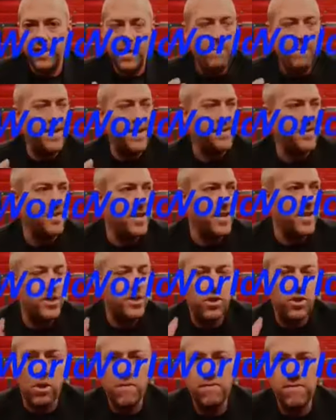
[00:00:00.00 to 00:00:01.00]
But
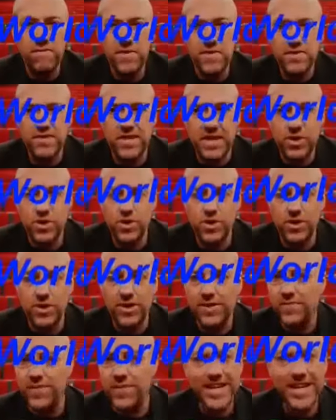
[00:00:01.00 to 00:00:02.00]
conversation
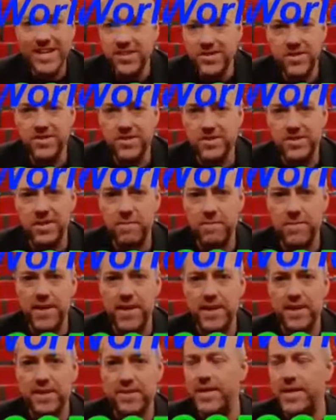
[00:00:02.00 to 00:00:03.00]
isn't
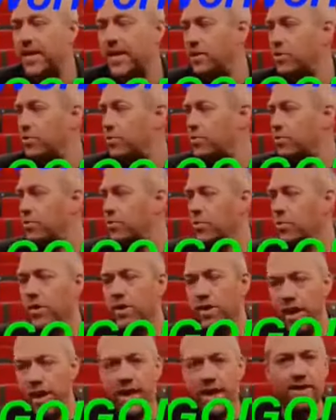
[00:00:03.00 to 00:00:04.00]
something that you do
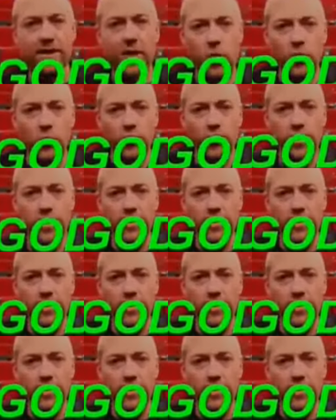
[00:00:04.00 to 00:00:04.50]
alone.